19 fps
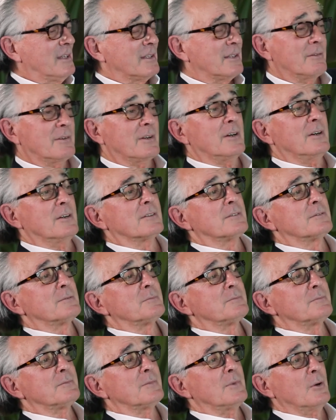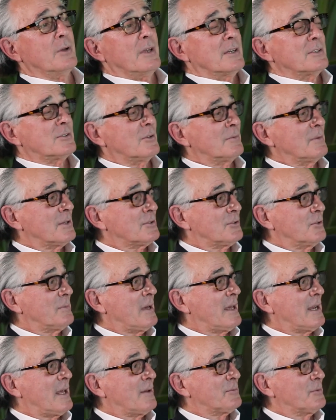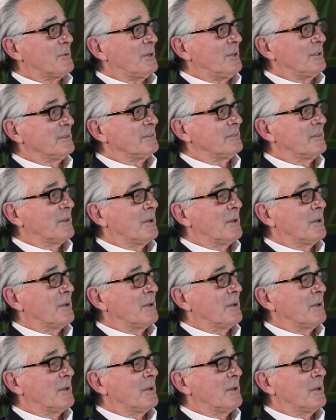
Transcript: I went, oh, okay, so I'm not so bad after all.